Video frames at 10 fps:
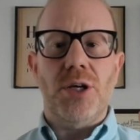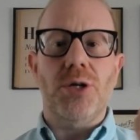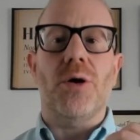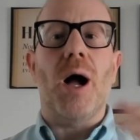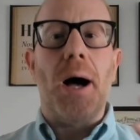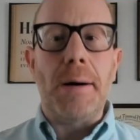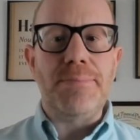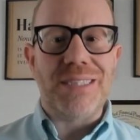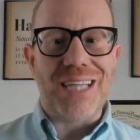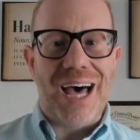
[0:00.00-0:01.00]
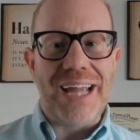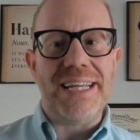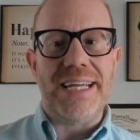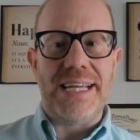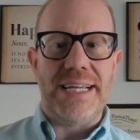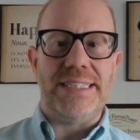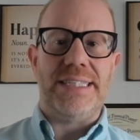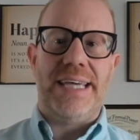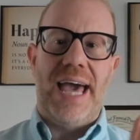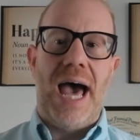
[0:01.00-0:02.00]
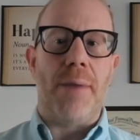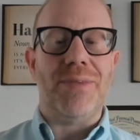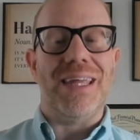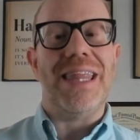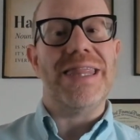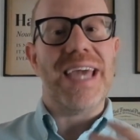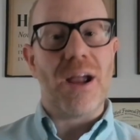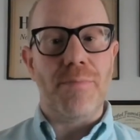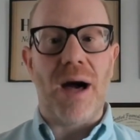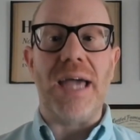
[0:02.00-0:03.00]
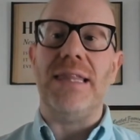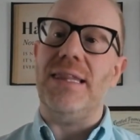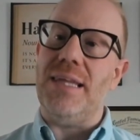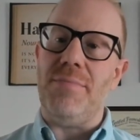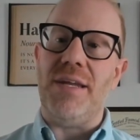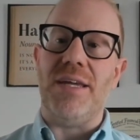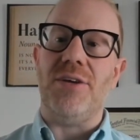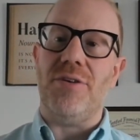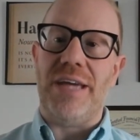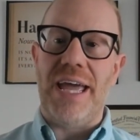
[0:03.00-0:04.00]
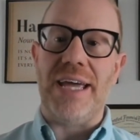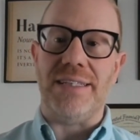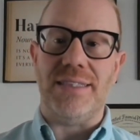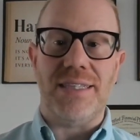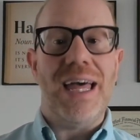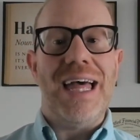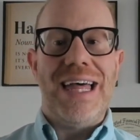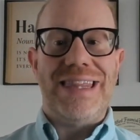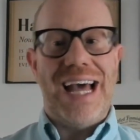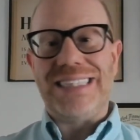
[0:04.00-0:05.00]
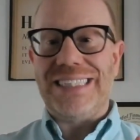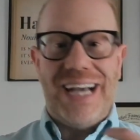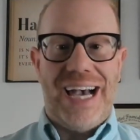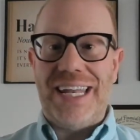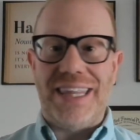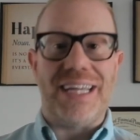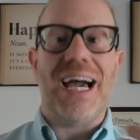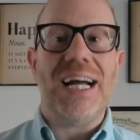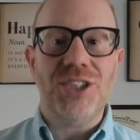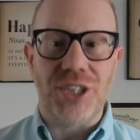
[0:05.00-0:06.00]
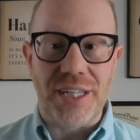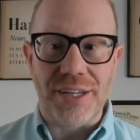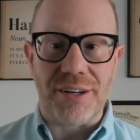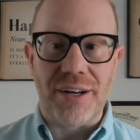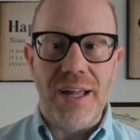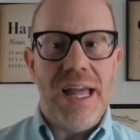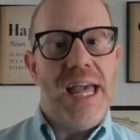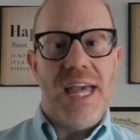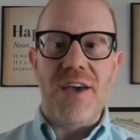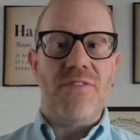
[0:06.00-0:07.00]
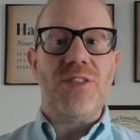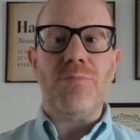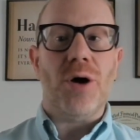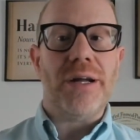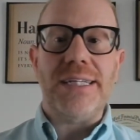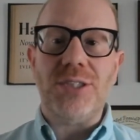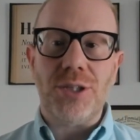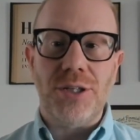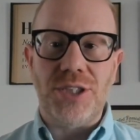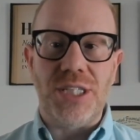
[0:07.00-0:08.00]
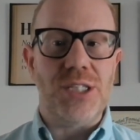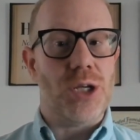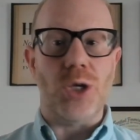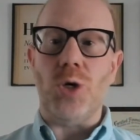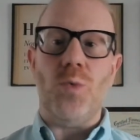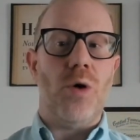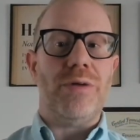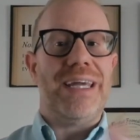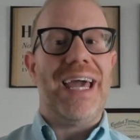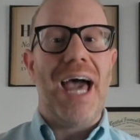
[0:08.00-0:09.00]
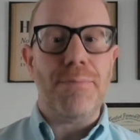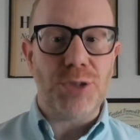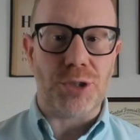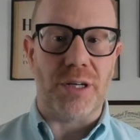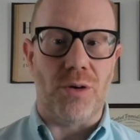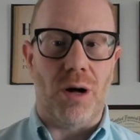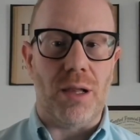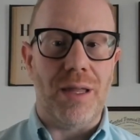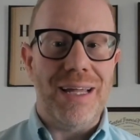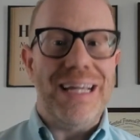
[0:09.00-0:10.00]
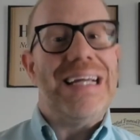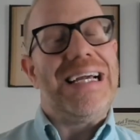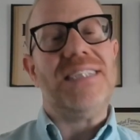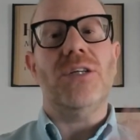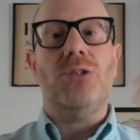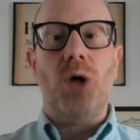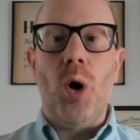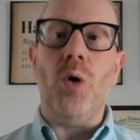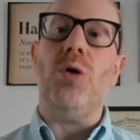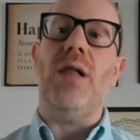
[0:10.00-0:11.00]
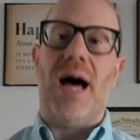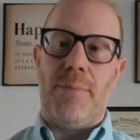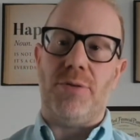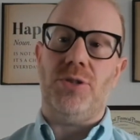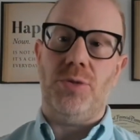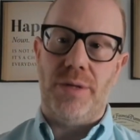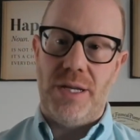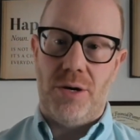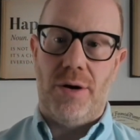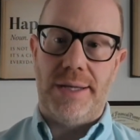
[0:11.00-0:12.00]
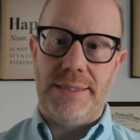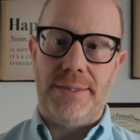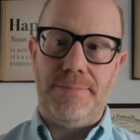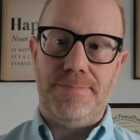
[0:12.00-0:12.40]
your upside is capped, thereby limiting your gains. That's kind of the gotcha here. If the market surges, you won't capture it all. It's a total opportunity cost.